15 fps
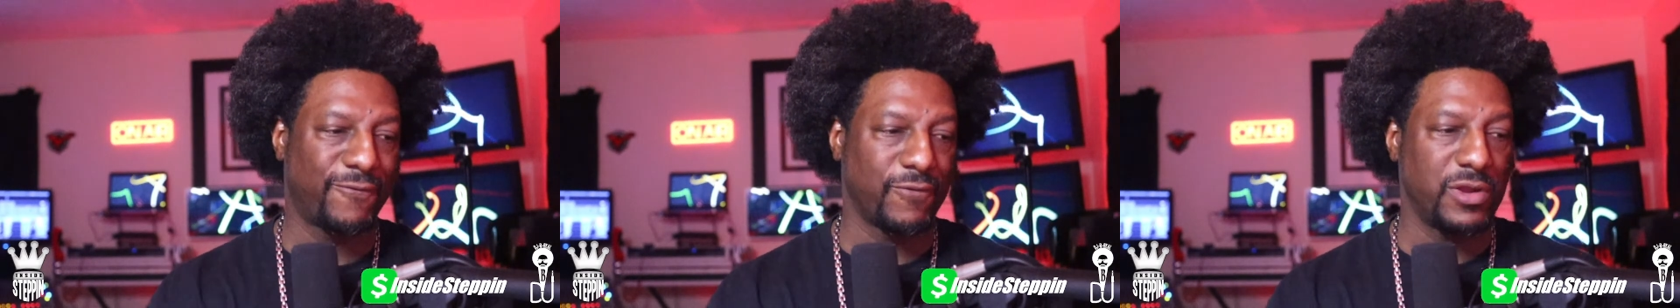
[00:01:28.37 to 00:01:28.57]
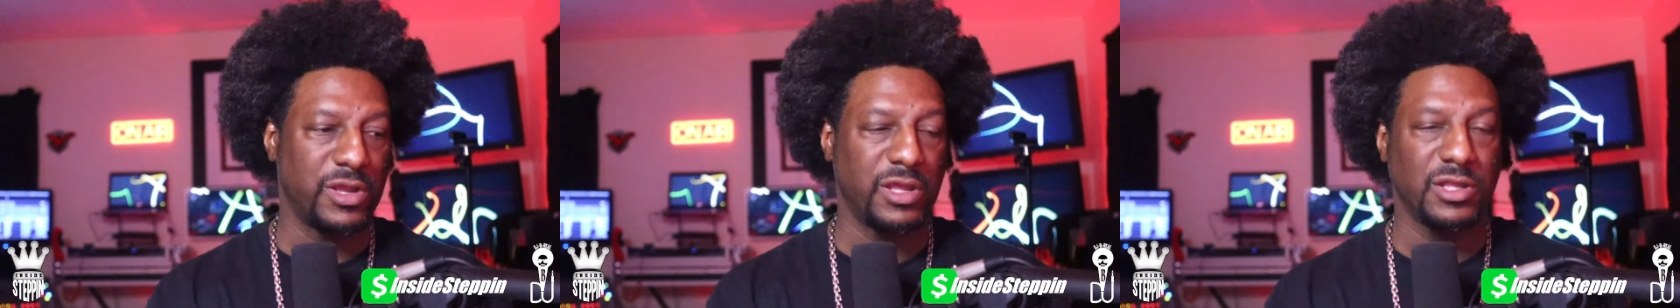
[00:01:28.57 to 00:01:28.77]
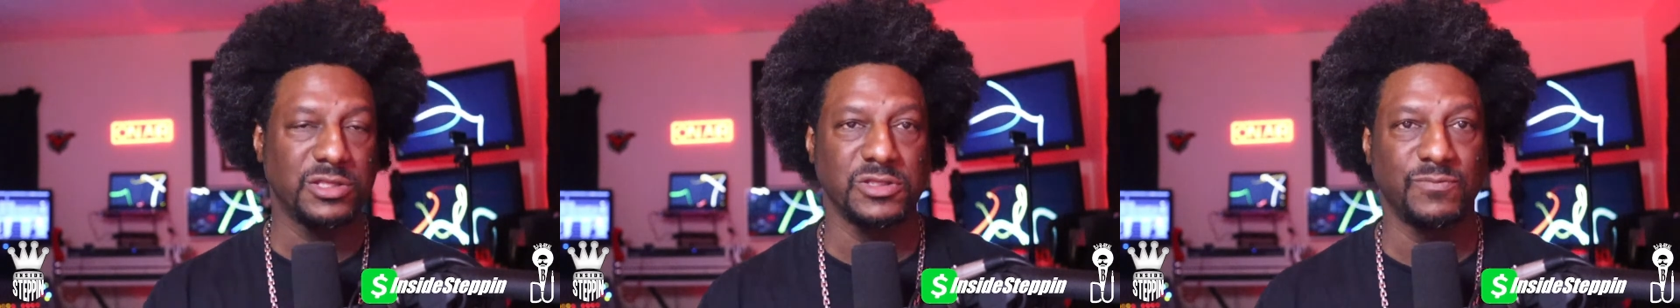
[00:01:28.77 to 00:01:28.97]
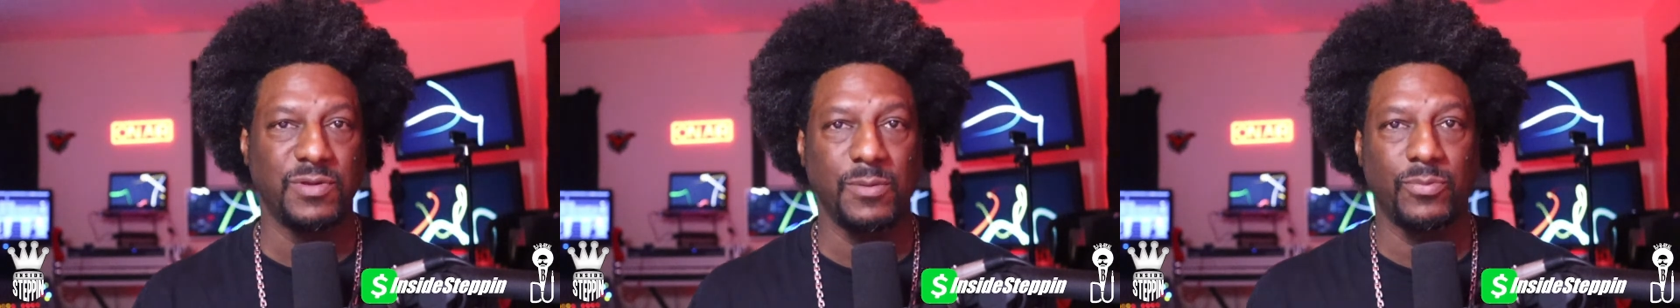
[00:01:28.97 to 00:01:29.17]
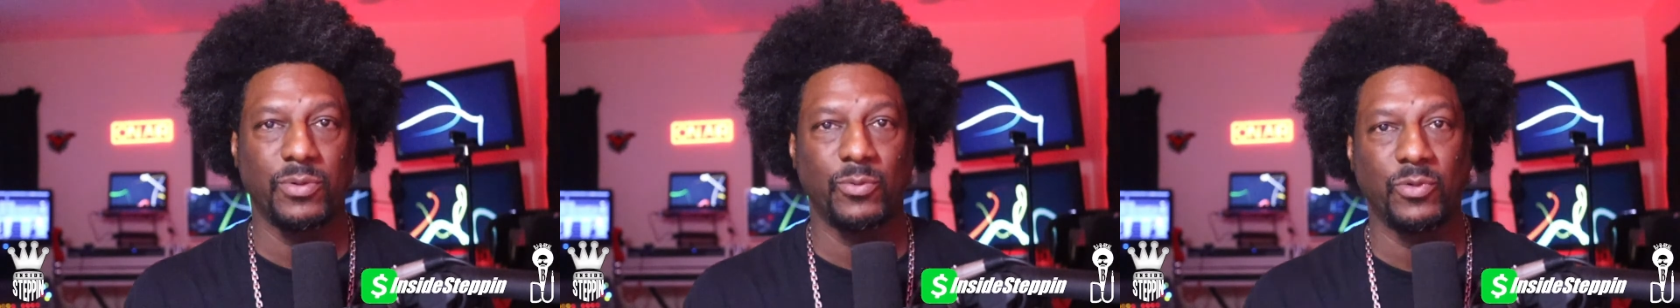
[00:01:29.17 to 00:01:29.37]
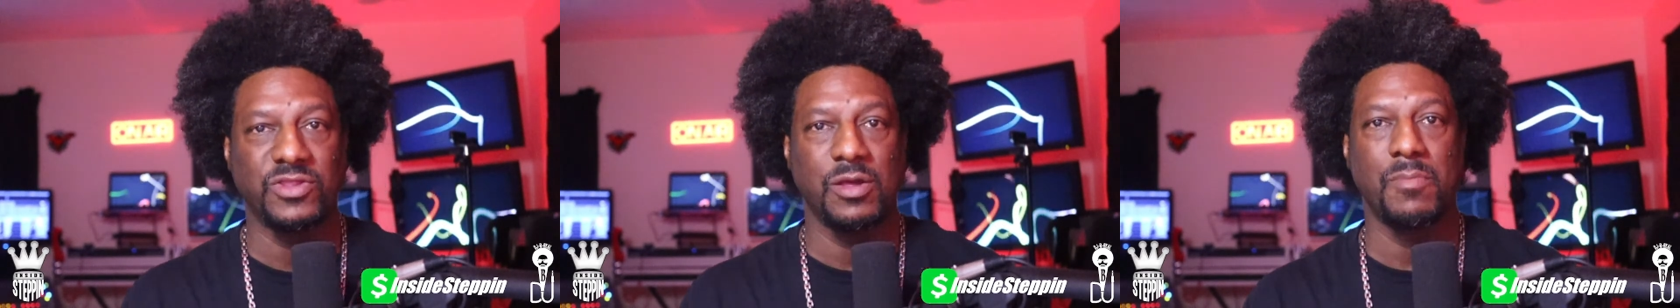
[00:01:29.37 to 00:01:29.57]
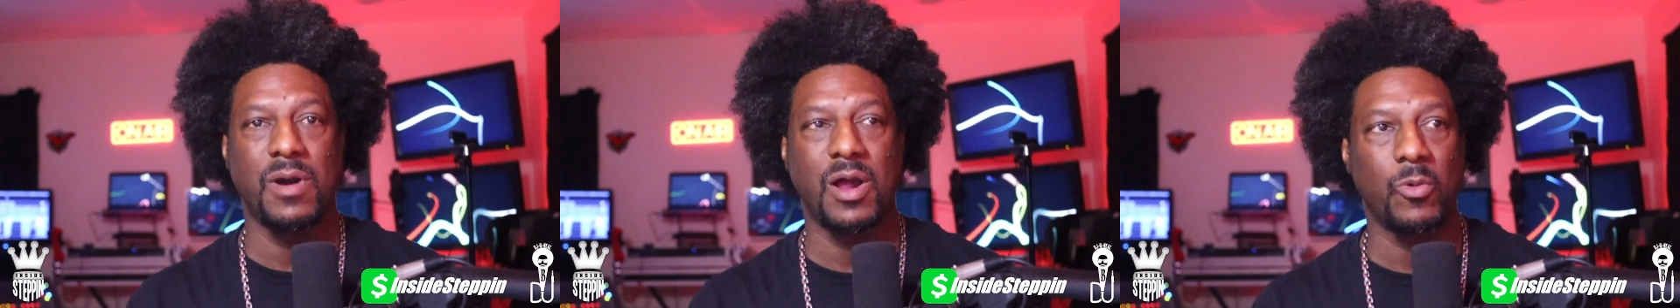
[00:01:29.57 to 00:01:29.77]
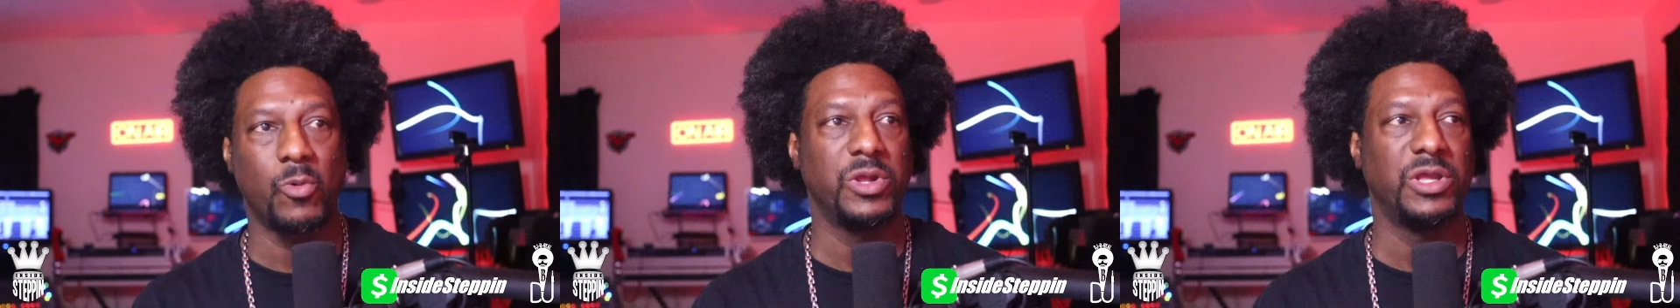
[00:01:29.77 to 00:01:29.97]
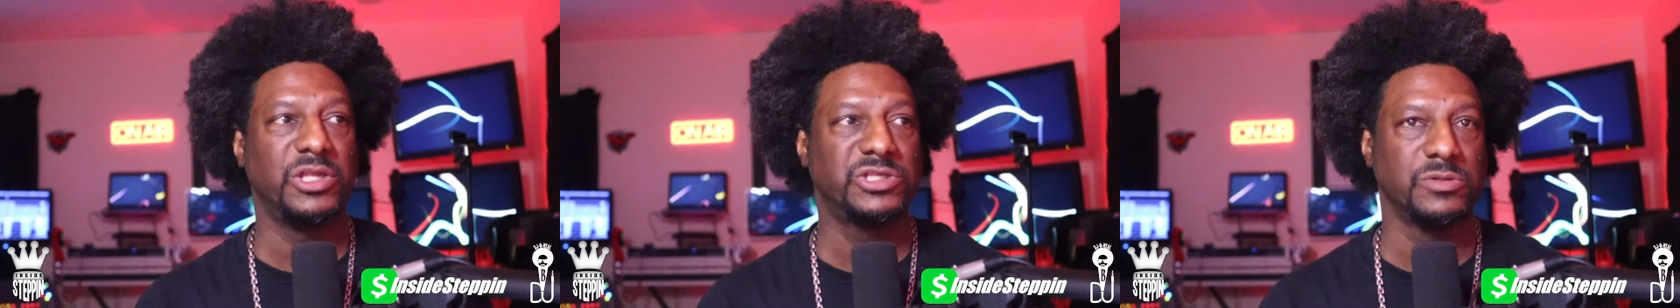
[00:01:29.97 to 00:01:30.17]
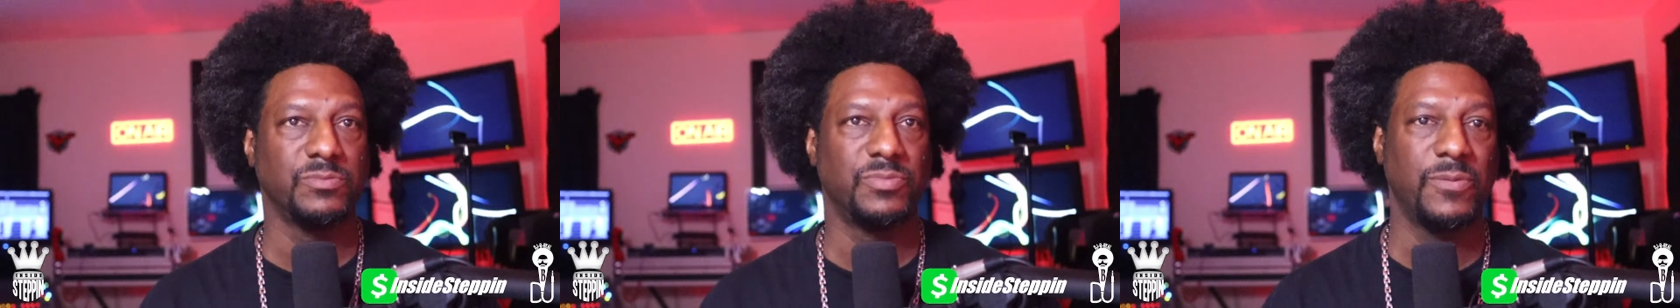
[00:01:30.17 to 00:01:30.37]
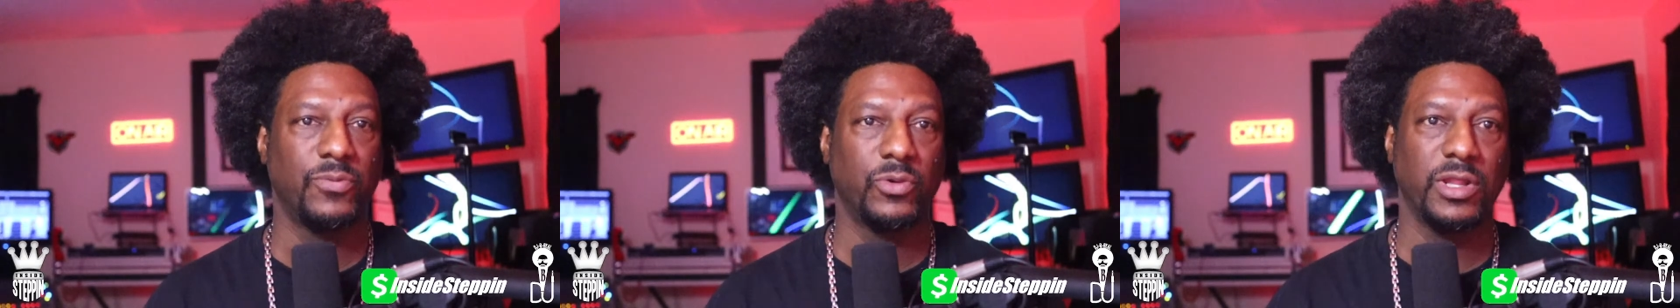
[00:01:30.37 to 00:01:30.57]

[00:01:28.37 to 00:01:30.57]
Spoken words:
friends and people within my reach and people